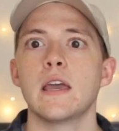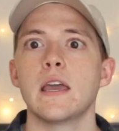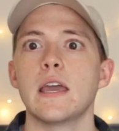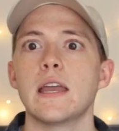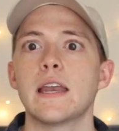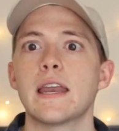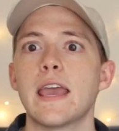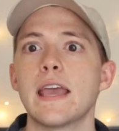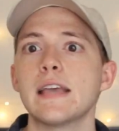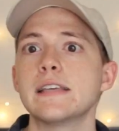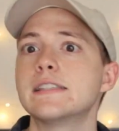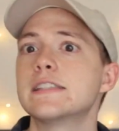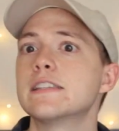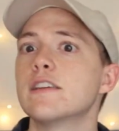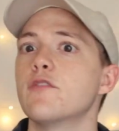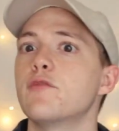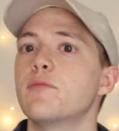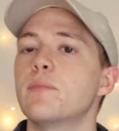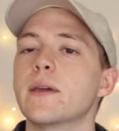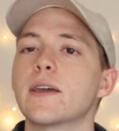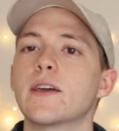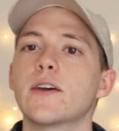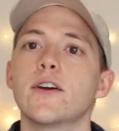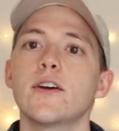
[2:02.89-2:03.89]
In cases
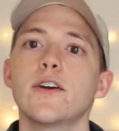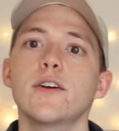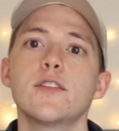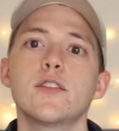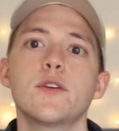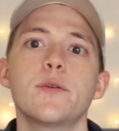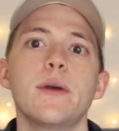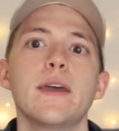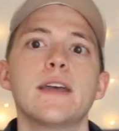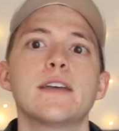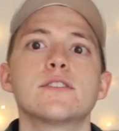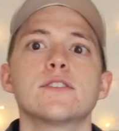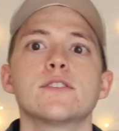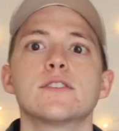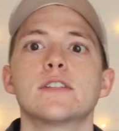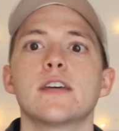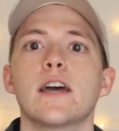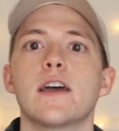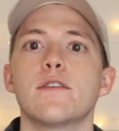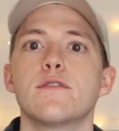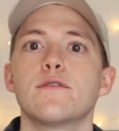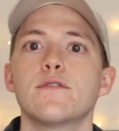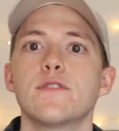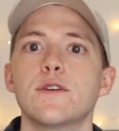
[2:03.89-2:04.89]
of big earthquakes or
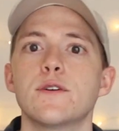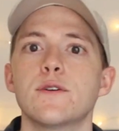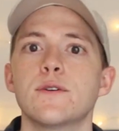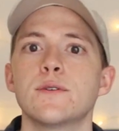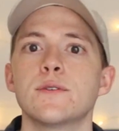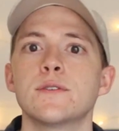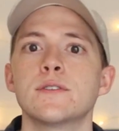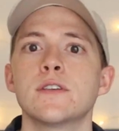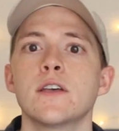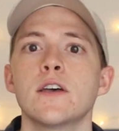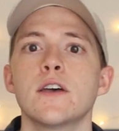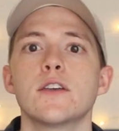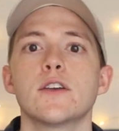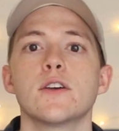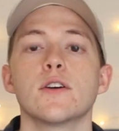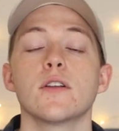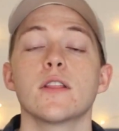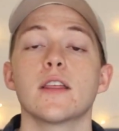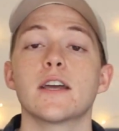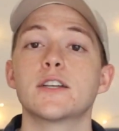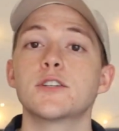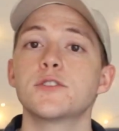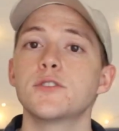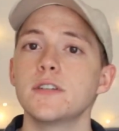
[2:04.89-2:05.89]
typhoons, your
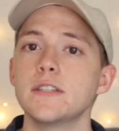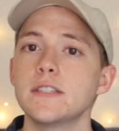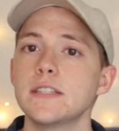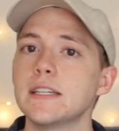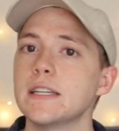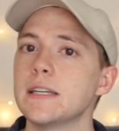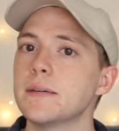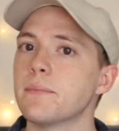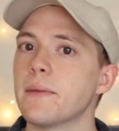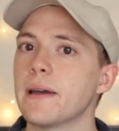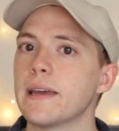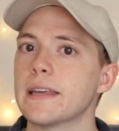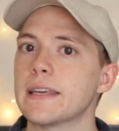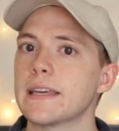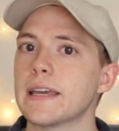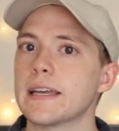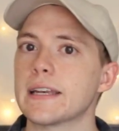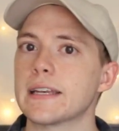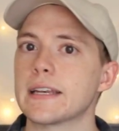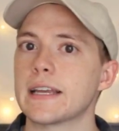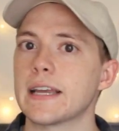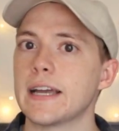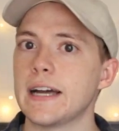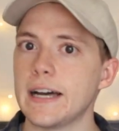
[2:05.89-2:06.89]
electricity might
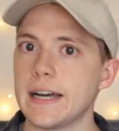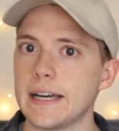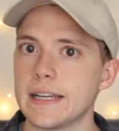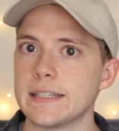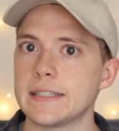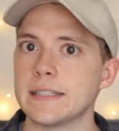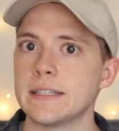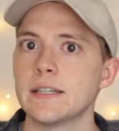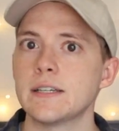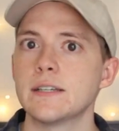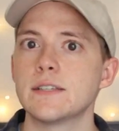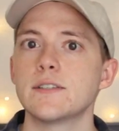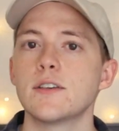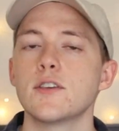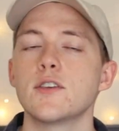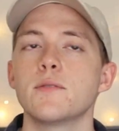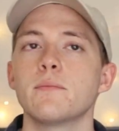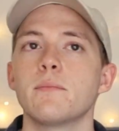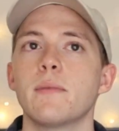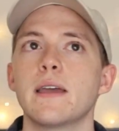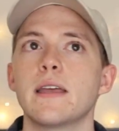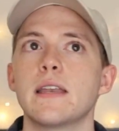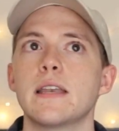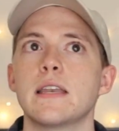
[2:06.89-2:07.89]
get cut, so
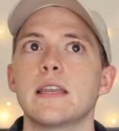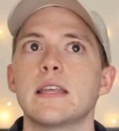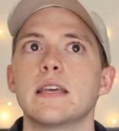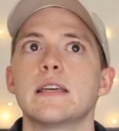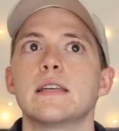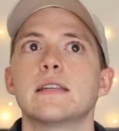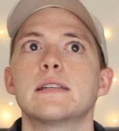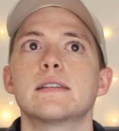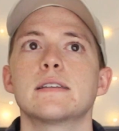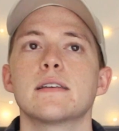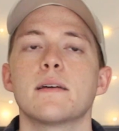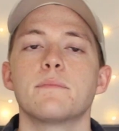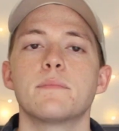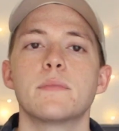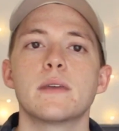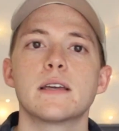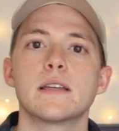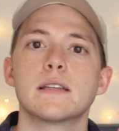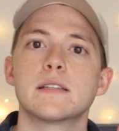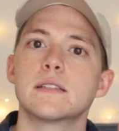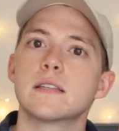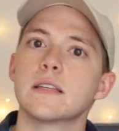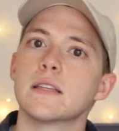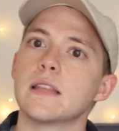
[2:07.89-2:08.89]
you might need
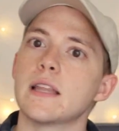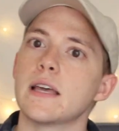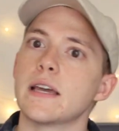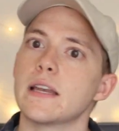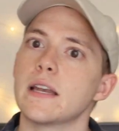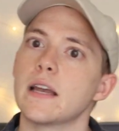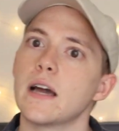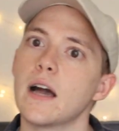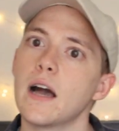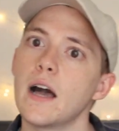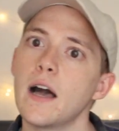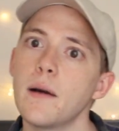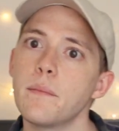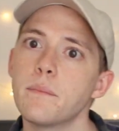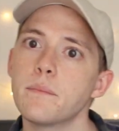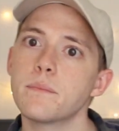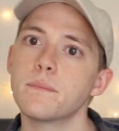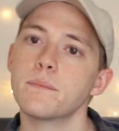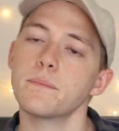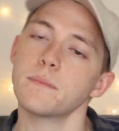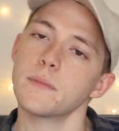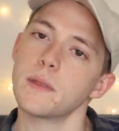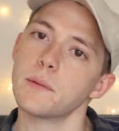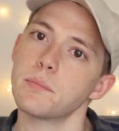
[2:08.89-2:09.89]
something to light up
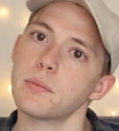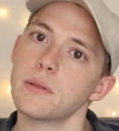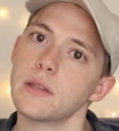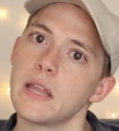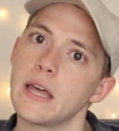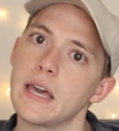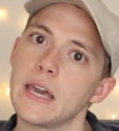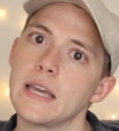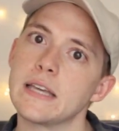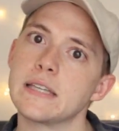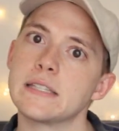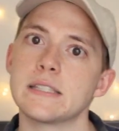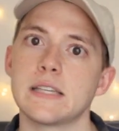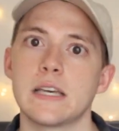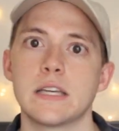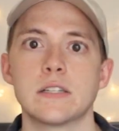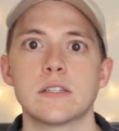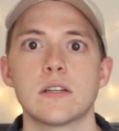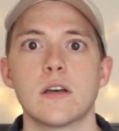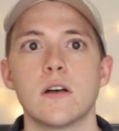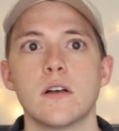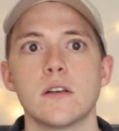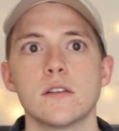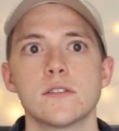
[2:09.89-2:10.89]
the place
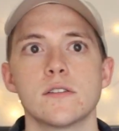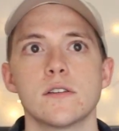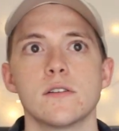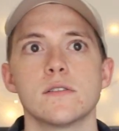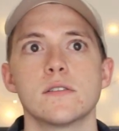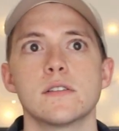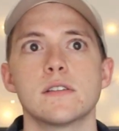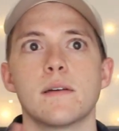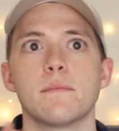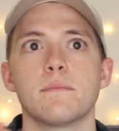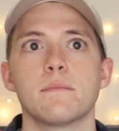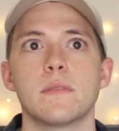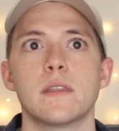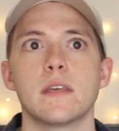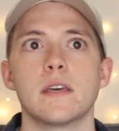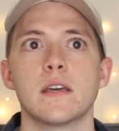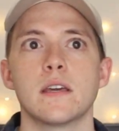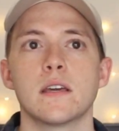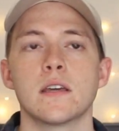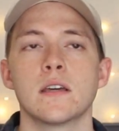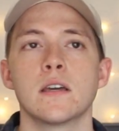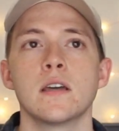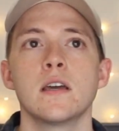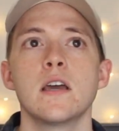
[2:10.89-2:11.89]
and also
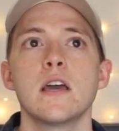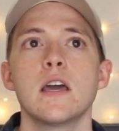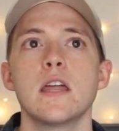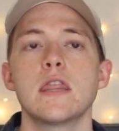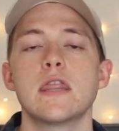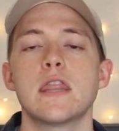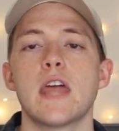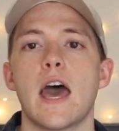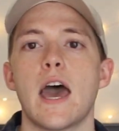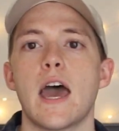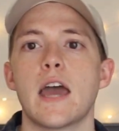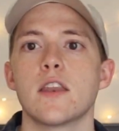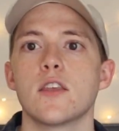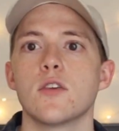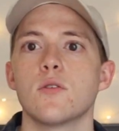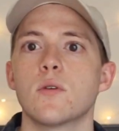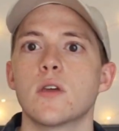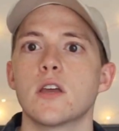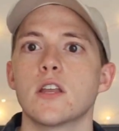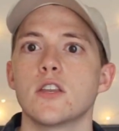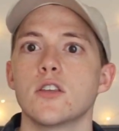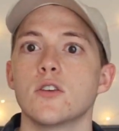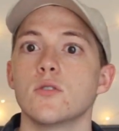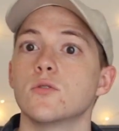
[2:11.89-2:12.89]
something that you
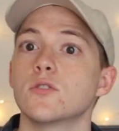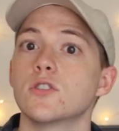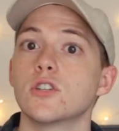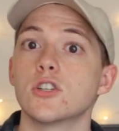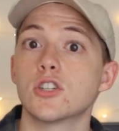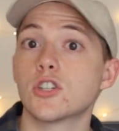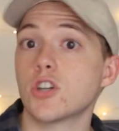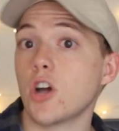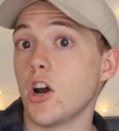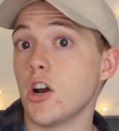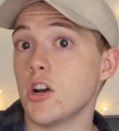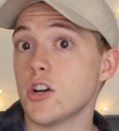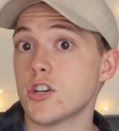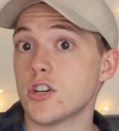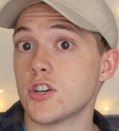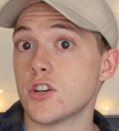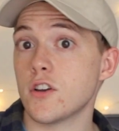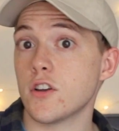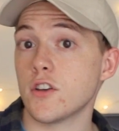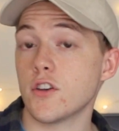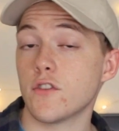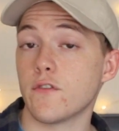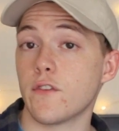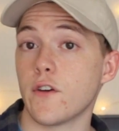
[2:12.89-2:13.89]
can use to
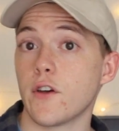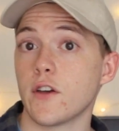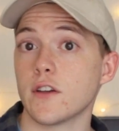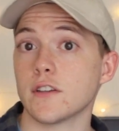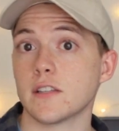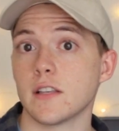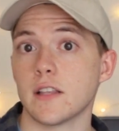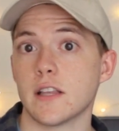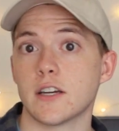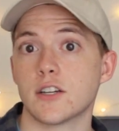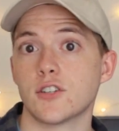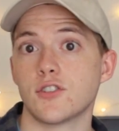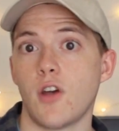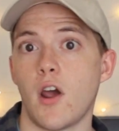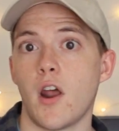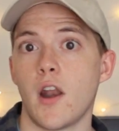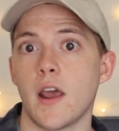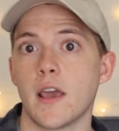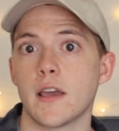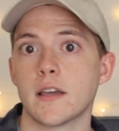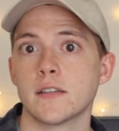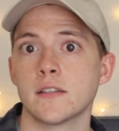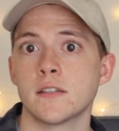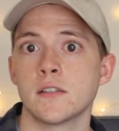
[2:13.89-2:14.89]
charge your various
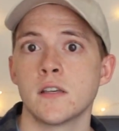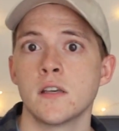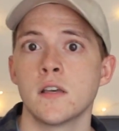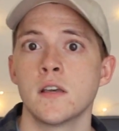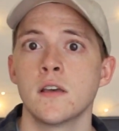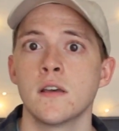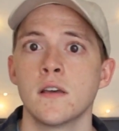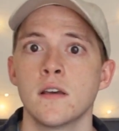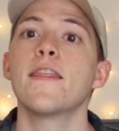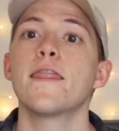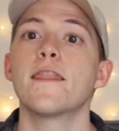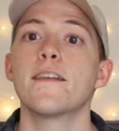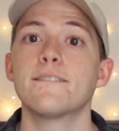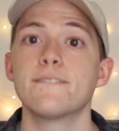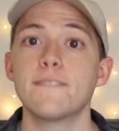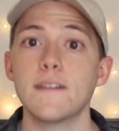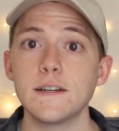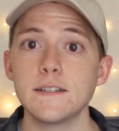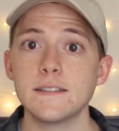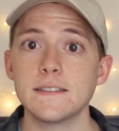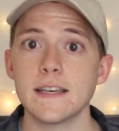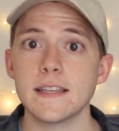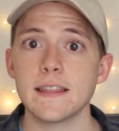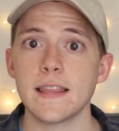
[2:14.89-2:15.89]
electronics. The
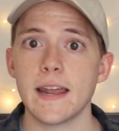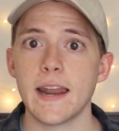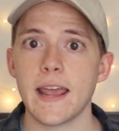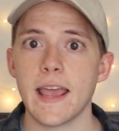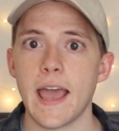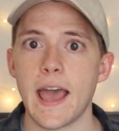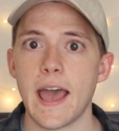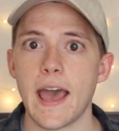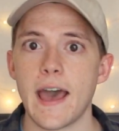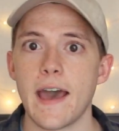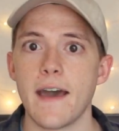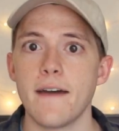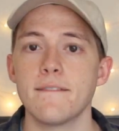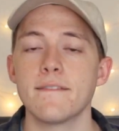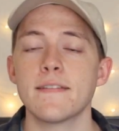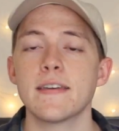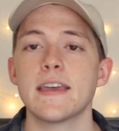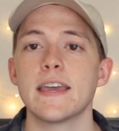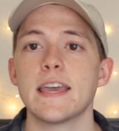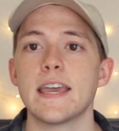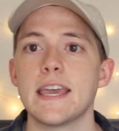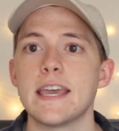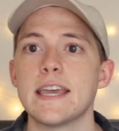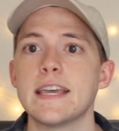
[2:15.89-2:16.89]
first thing that I have
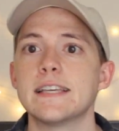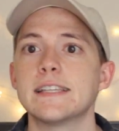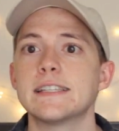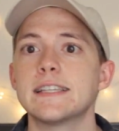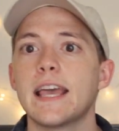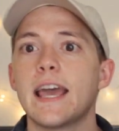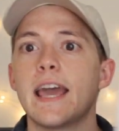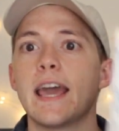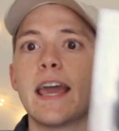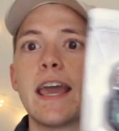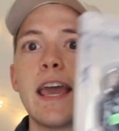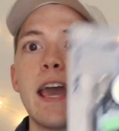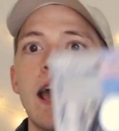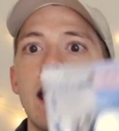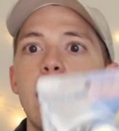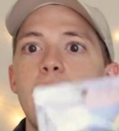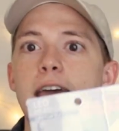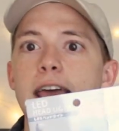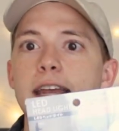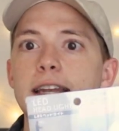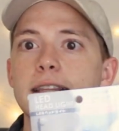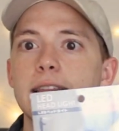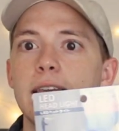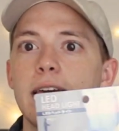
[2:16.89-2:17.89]
is a
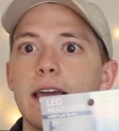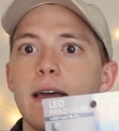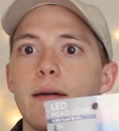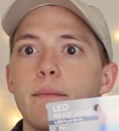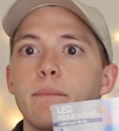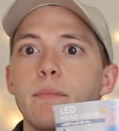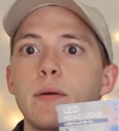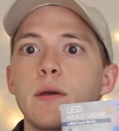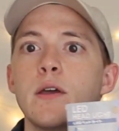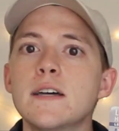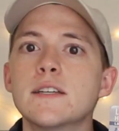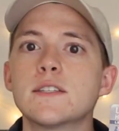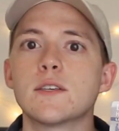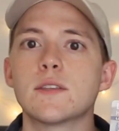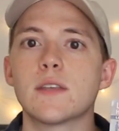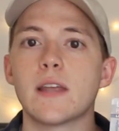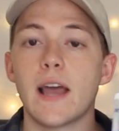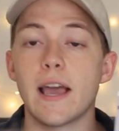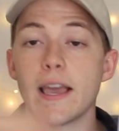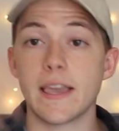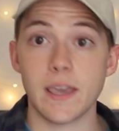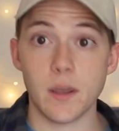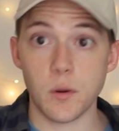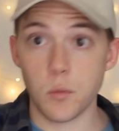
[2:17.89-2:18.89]
headlamp so
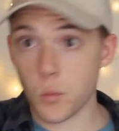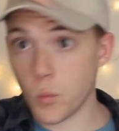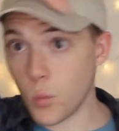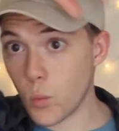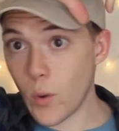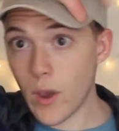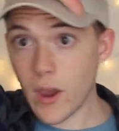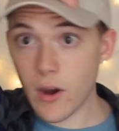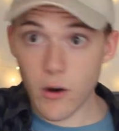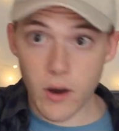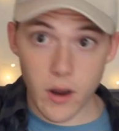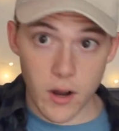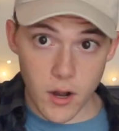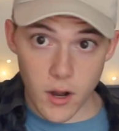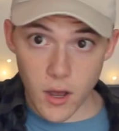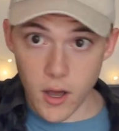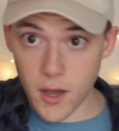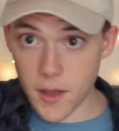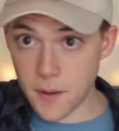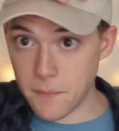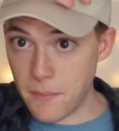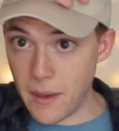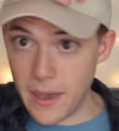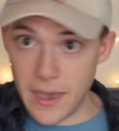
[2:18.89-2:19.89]
that I can wear it
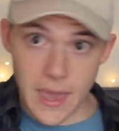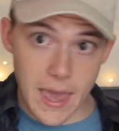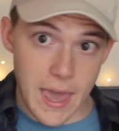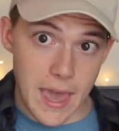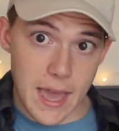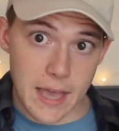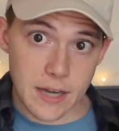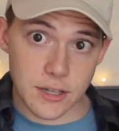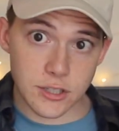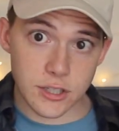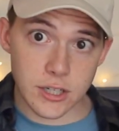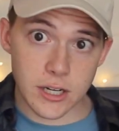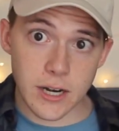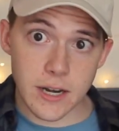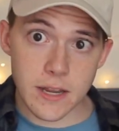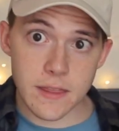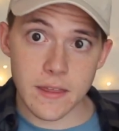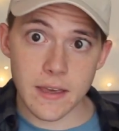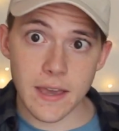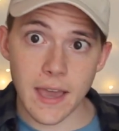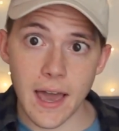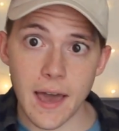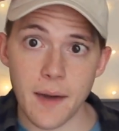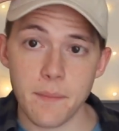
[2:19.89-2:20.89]
on my head should
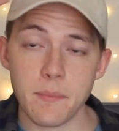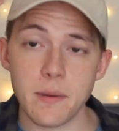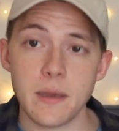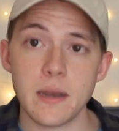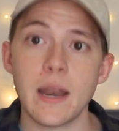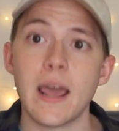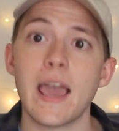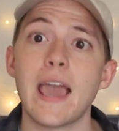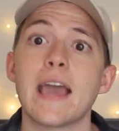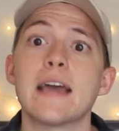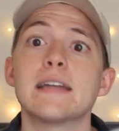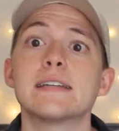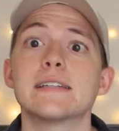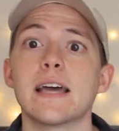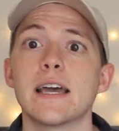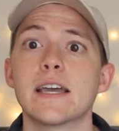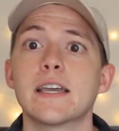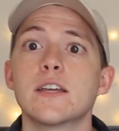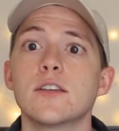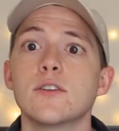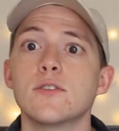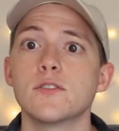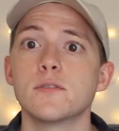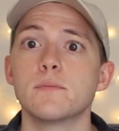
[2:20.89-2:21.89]
anything happen, and I
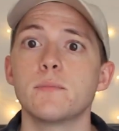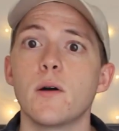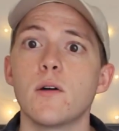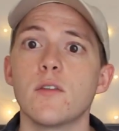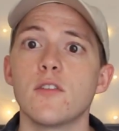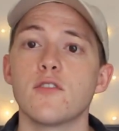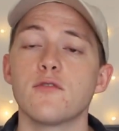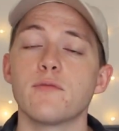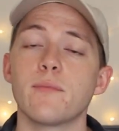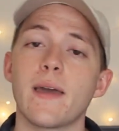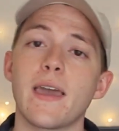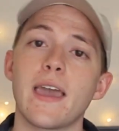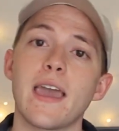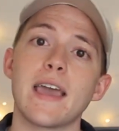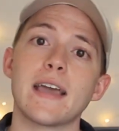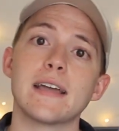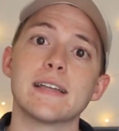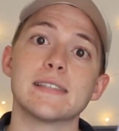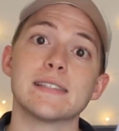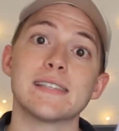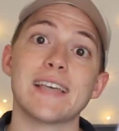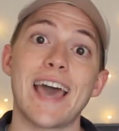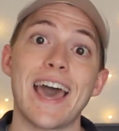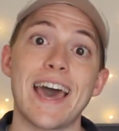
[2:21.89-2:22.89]
can use both of my
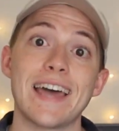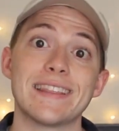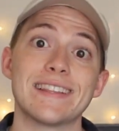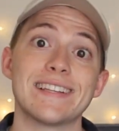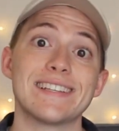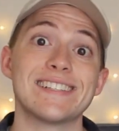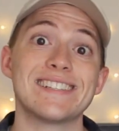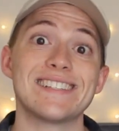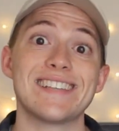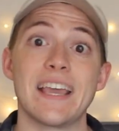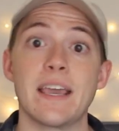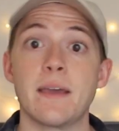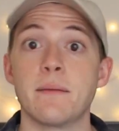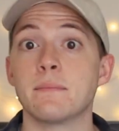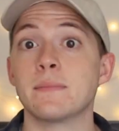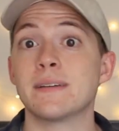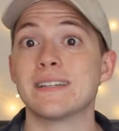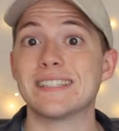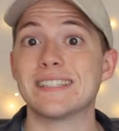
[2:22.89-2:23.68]
hands at the same